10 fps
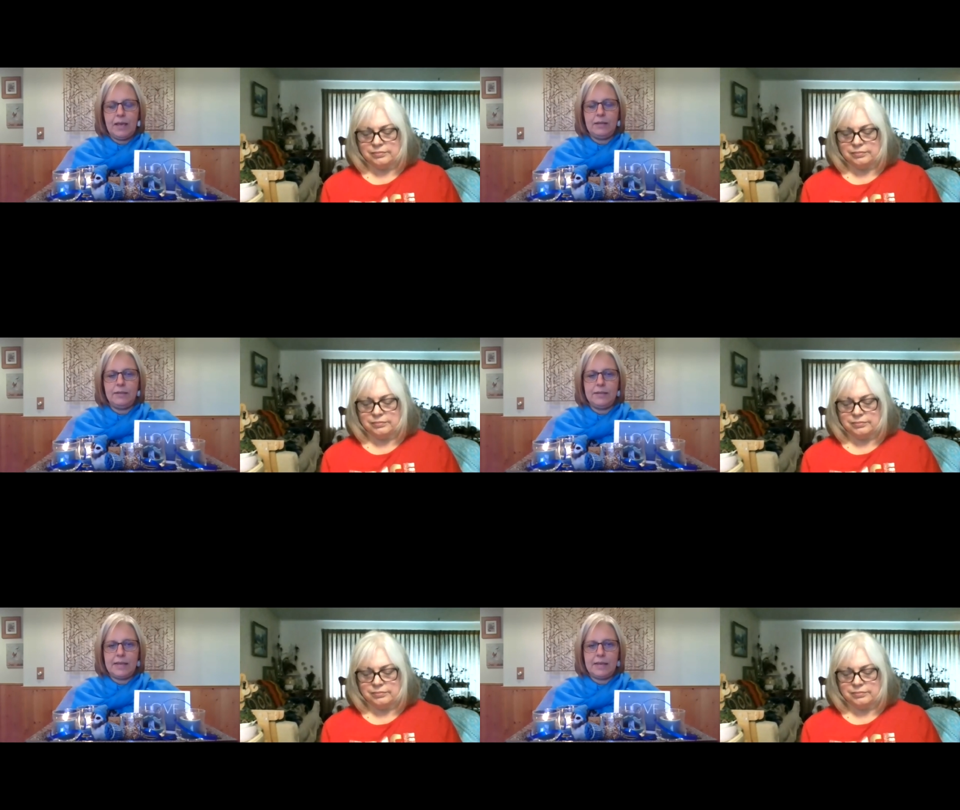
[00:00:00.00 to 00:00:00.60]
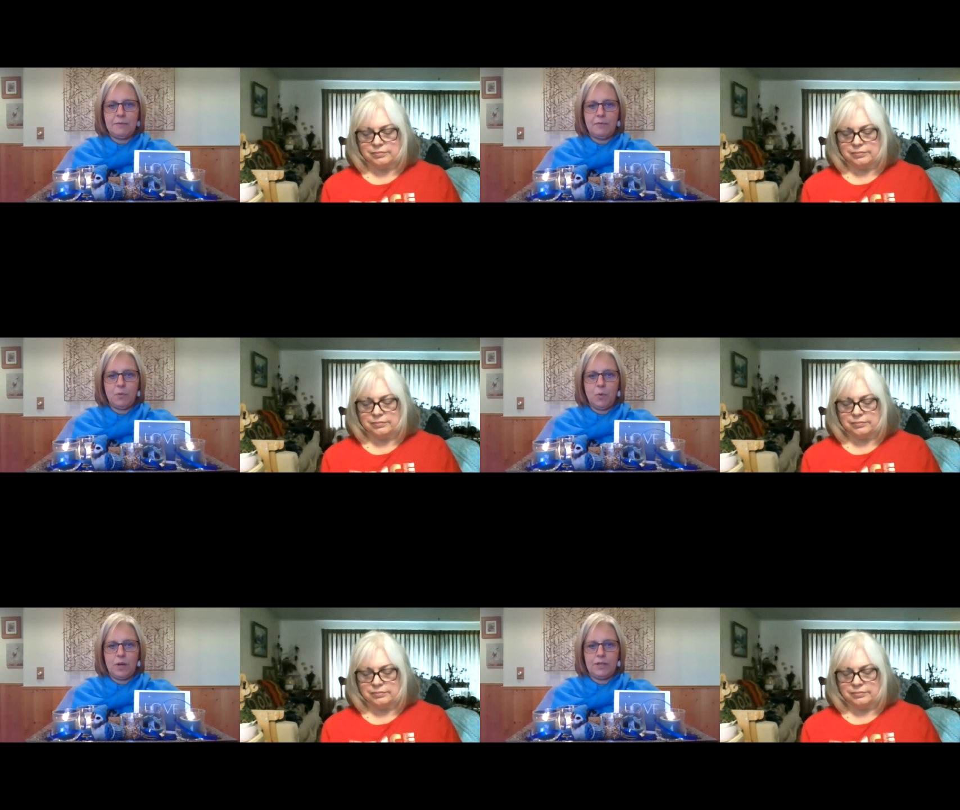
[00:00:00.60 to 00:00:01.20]
Speaker 1: and in the name
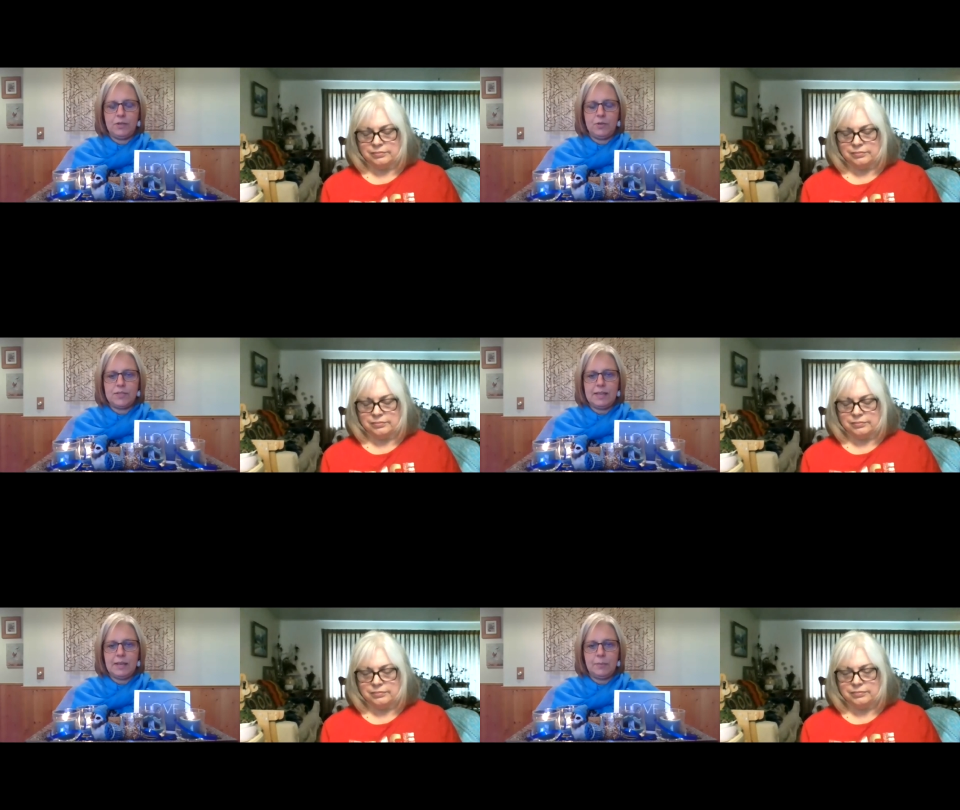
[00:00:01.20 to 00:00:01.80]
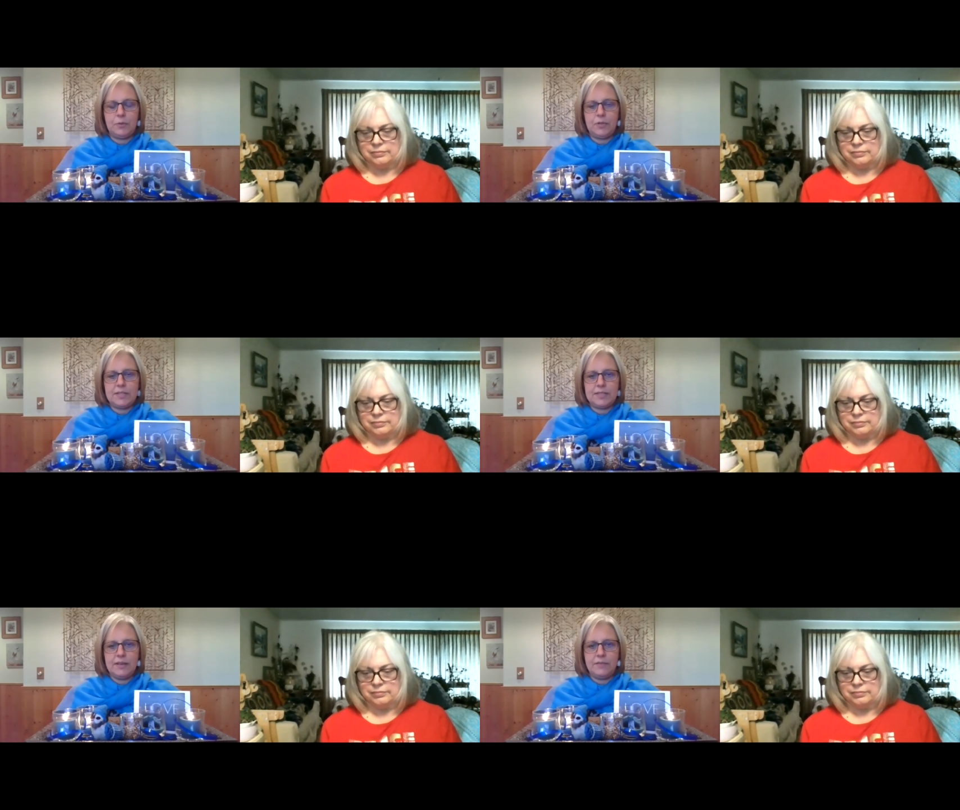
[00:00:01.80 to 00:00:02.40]
of the one whose
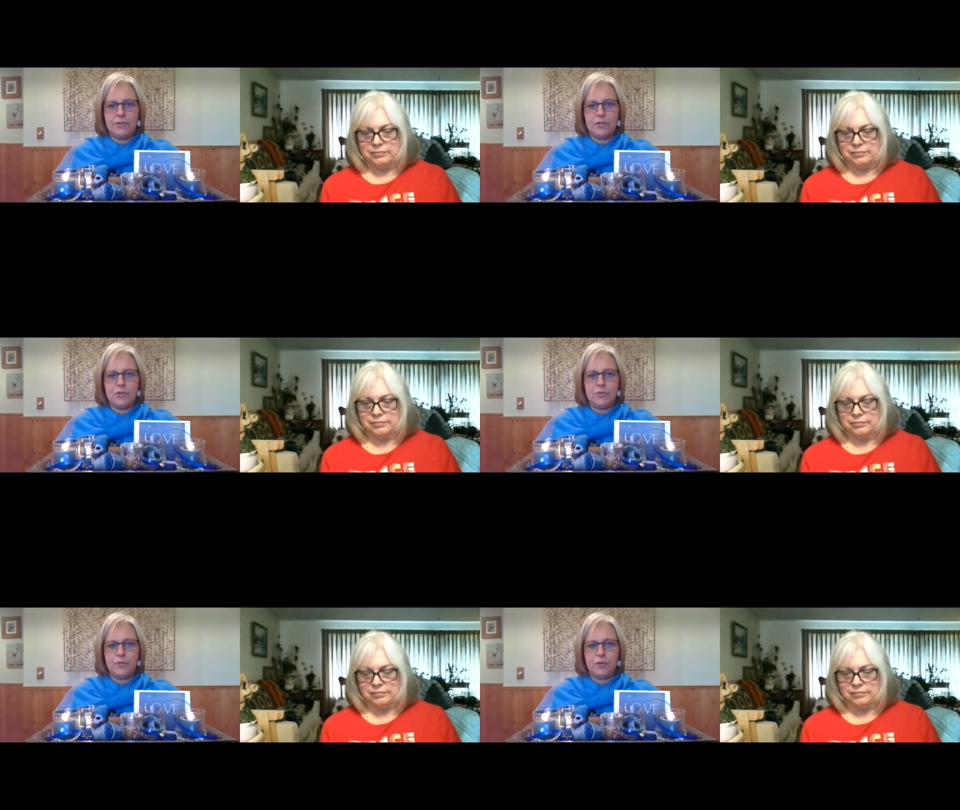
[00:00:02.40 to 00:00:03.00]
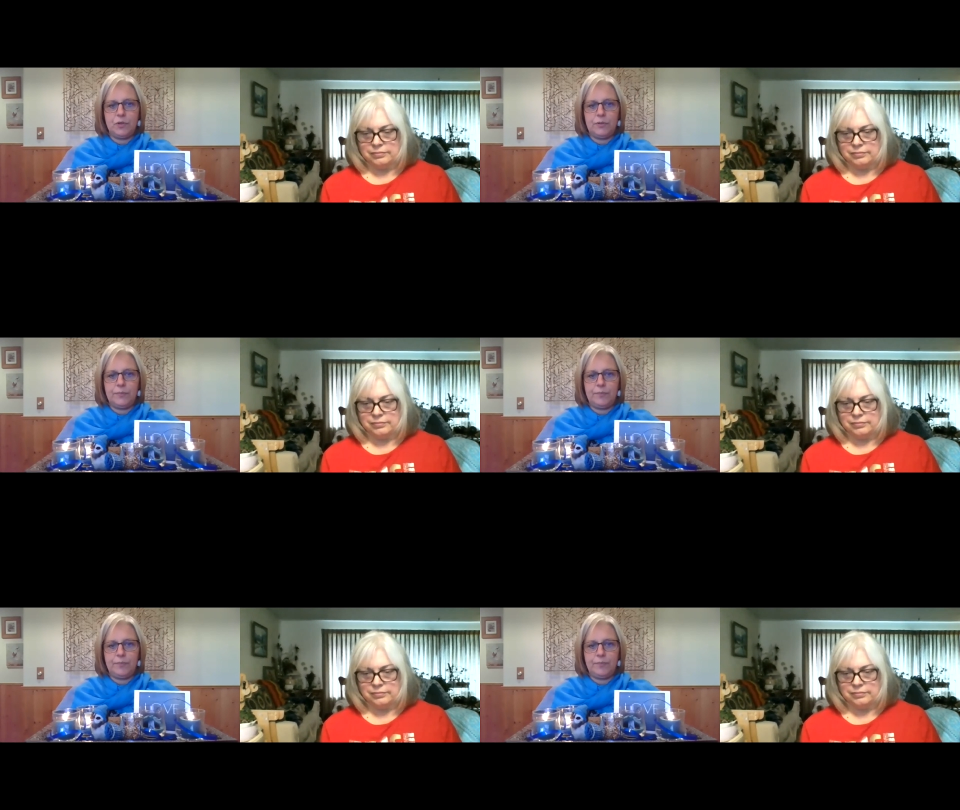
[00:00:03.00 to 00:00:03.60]
table is never too full.
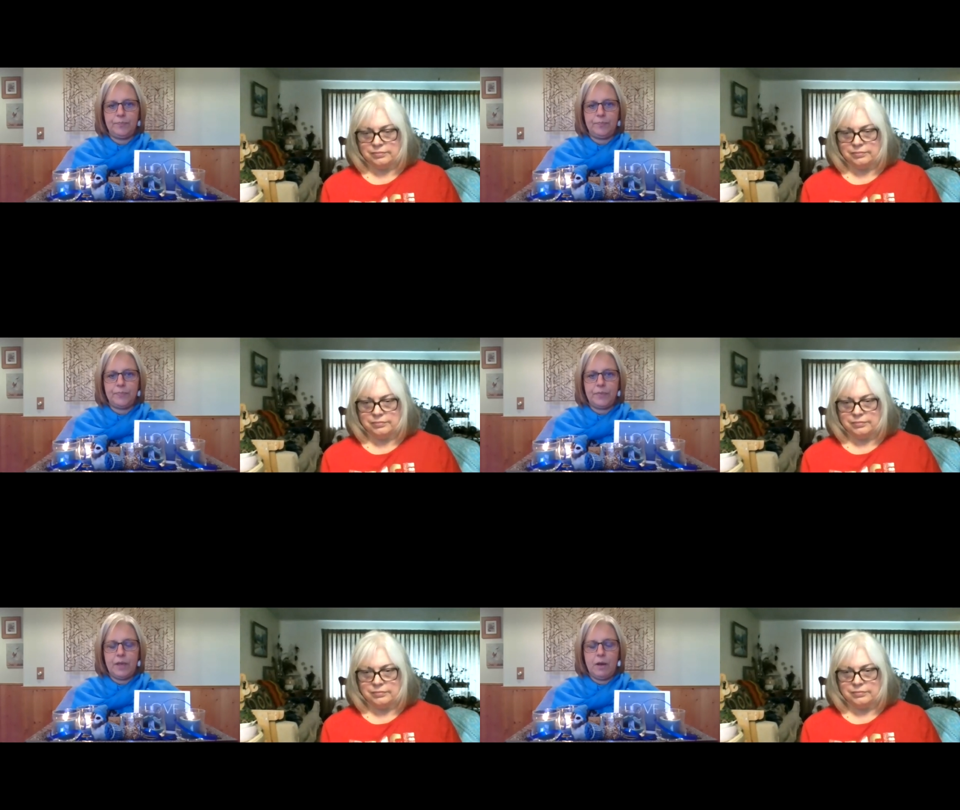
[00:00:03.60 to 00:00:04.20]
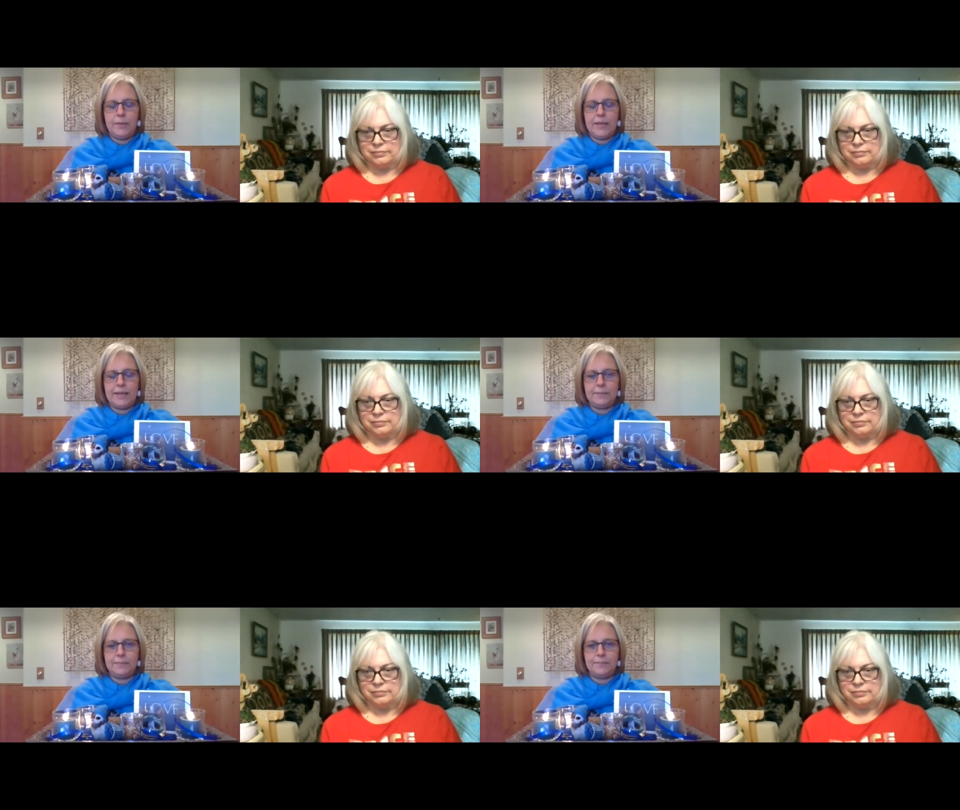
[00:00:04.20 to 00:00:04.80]

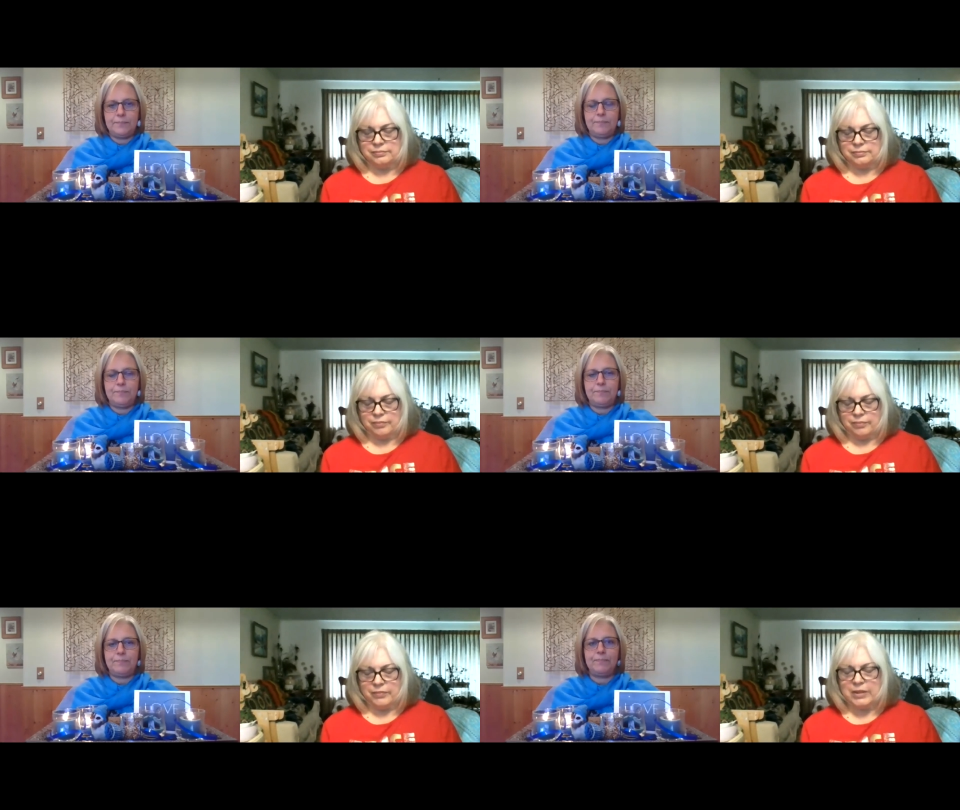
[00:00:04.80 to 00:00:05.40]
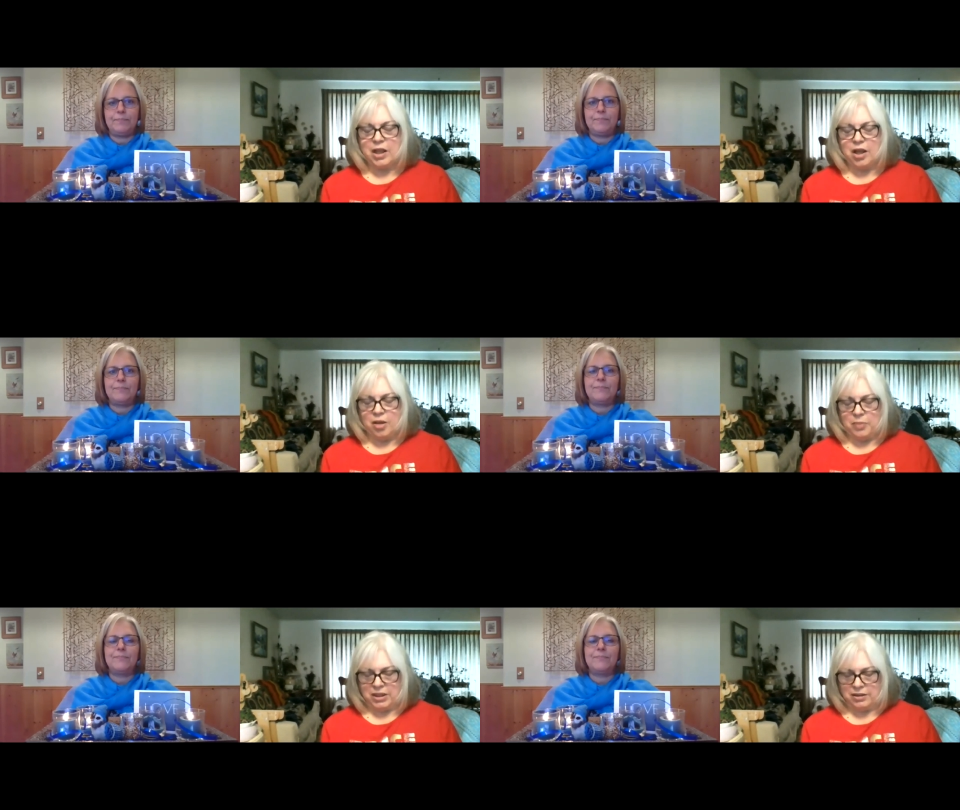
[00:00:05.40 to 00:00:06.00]
Amen.
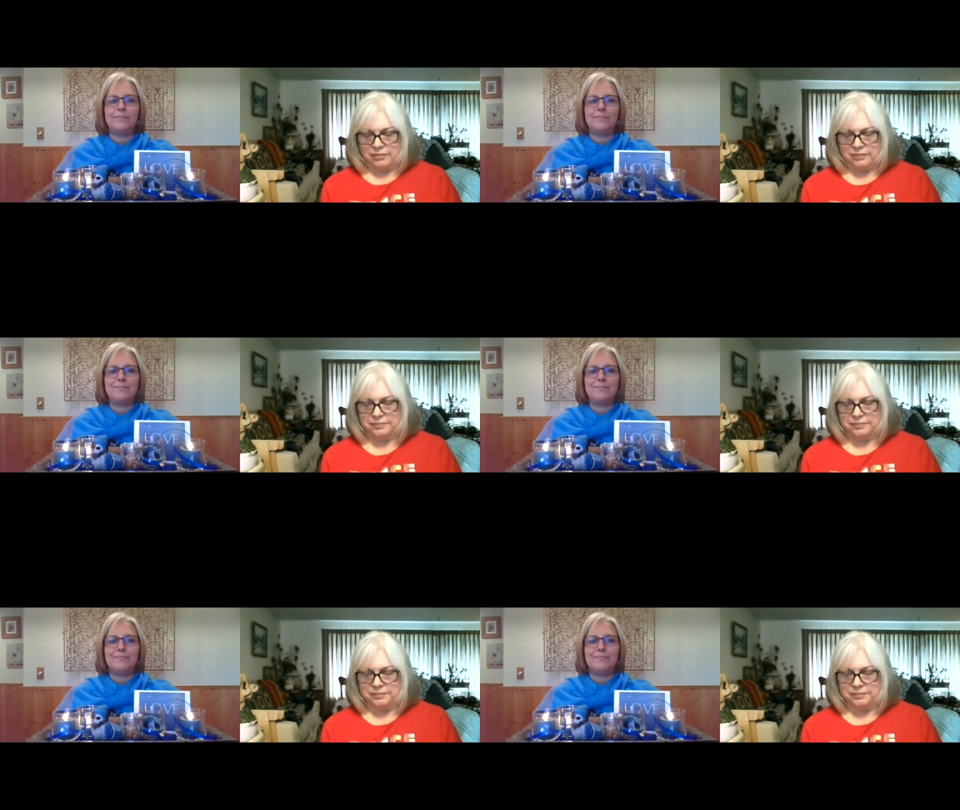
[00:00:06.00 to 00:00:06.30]
Speaker 2: Amen.